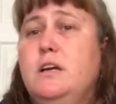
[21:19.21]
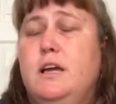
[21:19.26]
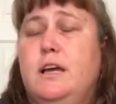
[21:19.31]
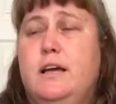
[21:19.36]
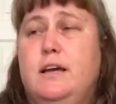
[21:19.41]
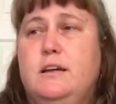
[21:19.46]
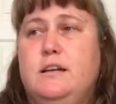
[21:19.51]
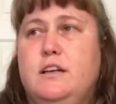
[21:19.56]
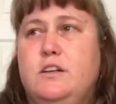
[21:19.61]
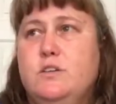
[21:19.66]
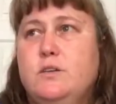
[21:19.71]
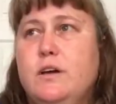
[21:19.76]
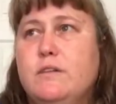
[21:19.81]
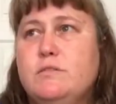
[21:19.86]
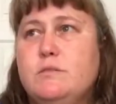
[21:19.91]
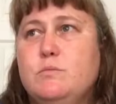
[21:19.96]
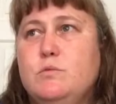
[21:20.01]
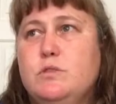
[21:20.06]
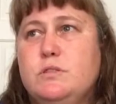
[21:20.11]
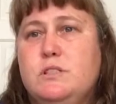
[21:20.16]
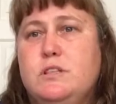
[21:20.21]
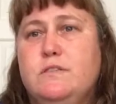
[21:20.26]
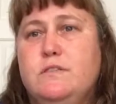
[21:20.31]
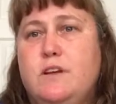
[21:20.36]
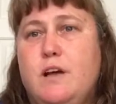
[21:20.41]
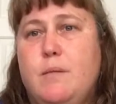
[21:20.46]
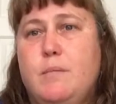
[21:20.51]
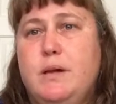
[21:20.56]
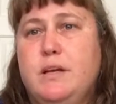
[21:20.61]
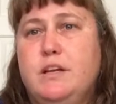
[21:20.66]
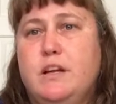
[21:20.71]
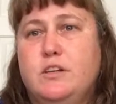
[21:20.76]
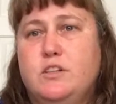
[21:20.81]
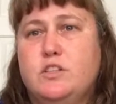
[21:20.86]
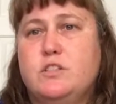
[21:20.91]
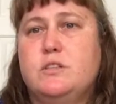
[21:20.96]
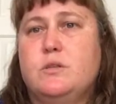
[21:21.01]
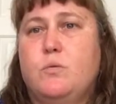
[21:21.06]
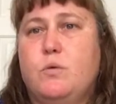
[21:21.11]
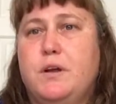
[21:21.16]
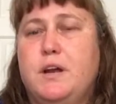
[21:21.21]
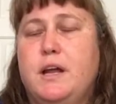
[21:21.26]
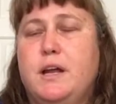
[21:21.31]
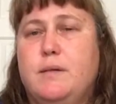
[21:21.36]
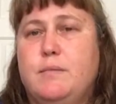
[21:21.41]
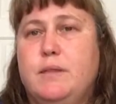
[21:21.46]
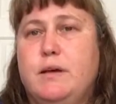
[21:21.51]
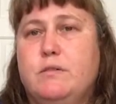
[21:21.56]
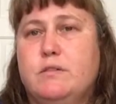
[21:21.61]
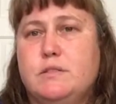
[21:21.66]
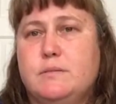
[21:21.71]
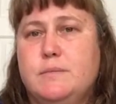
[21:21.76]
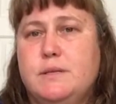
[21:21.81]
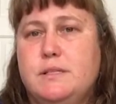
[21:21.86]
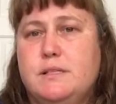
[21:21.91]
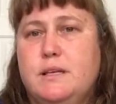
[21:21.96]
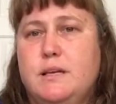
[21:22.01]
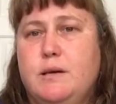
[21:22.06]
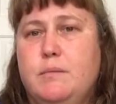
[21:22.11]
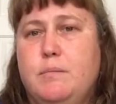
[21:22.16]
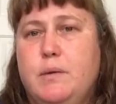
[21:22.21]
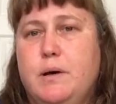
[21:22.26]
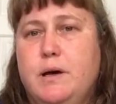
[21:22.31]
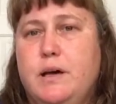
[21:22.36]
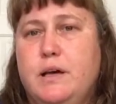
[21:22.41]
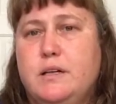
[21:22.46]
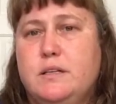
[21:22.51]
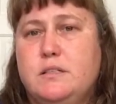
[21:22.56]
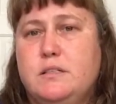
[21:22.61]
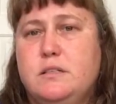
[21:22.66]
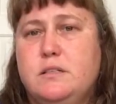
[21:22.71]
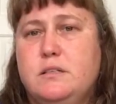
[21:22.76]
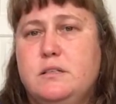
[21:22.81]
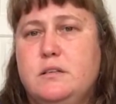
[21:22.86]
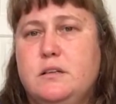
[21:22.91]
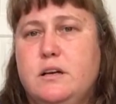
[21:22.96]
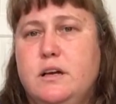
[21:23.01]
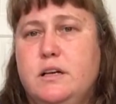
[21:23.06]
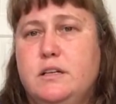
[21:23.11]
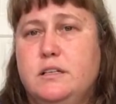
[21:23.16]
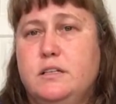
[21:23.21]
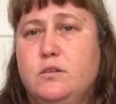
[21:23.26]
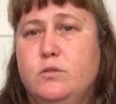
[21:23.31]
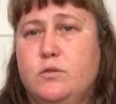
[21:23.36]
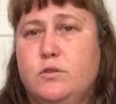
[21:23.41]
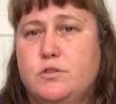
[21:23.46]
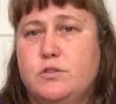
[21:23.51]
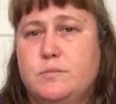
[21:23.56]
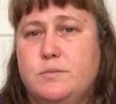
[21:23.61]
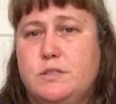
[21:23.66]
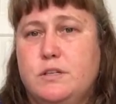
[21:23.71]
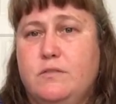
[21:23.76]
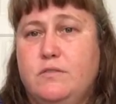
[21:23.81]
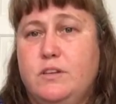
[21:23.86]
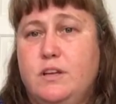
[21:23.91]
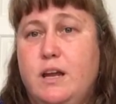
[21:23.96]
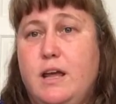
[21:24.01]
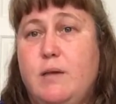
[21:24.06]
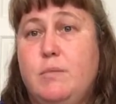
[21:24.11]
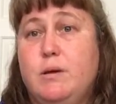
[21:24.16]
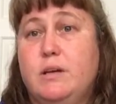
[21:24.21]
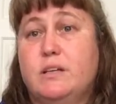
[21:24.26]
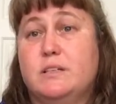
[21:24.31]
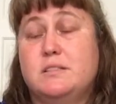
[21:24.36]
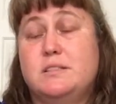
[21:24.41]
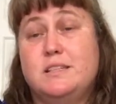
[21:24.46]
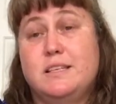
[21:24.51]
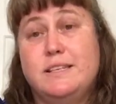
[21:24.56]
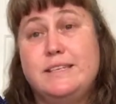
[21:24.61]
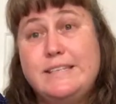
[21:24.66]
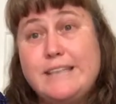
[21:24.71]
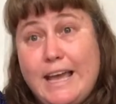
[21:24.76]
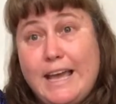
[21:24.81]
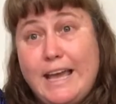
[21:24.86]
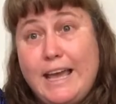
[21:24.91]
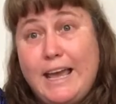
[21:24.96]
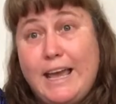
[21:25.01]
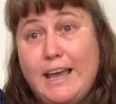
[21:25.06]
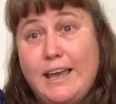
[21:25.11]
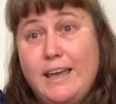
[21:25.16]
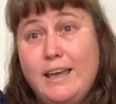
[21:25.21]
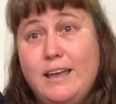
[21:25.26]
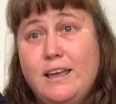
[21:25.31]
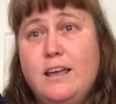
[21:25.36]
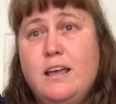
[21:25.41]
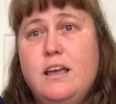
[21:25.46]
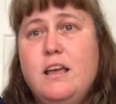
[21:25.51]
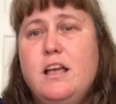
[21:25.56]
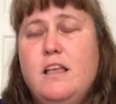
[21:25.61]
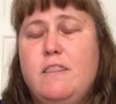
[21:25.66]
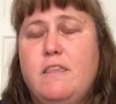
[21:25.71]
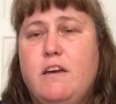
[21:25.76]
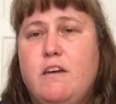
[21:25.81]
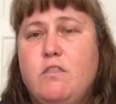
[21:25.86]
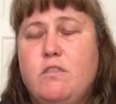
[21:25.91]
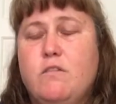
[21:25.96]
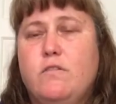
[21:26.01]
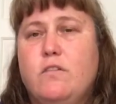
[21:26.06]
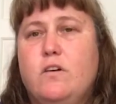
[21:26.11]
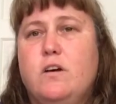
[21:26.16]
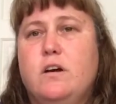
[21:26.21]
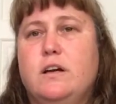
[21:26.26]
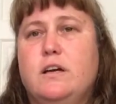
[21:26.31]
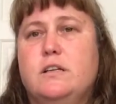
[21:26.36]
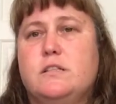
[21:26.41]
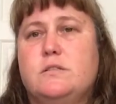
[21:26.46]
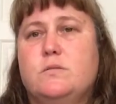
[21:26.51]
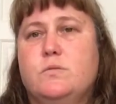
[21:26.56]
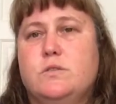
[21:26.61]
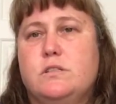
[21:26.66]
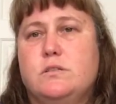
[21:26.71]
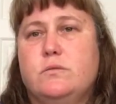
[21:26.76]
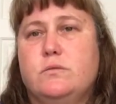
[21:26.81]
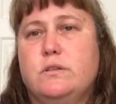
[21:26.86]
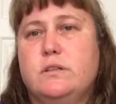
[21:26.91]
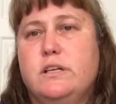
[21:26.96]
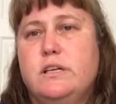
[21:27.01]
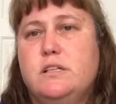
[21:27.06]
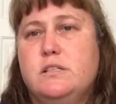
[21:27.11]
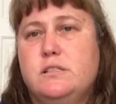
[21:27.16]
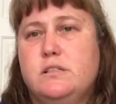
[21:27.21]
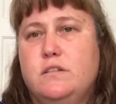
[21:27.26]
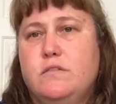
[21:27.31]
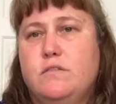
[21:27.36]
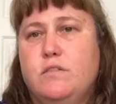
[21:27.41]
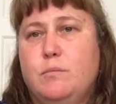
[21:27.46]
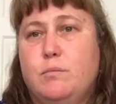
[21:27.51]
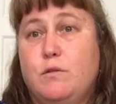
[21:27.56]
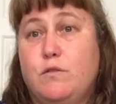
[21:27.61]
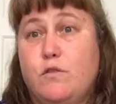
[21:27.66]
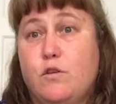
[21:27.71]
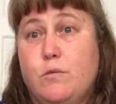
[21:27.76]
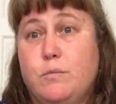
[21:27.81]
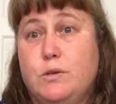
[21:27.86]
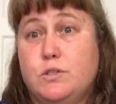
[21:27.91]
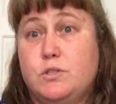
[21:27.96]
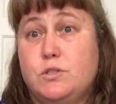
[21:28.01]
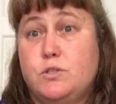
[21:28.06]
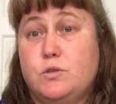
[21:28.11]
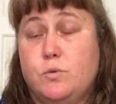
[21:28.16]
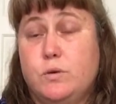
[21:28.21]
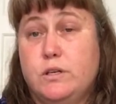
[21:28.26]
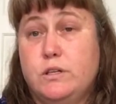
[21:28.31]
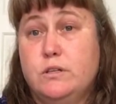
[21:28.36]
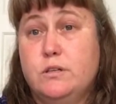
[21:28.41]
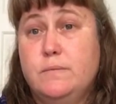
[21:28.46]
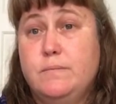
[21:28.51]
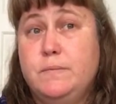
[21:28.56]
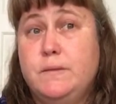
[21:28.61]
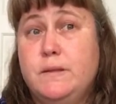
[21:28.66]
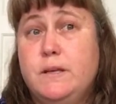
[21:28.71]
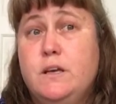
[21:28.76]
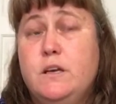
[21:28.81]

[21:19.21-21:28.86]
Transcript: And I do have some more stuff coming, not just the one item that was missing, but I did order some stuff today, because today, the 8th of August, was the release of the Performance Twill.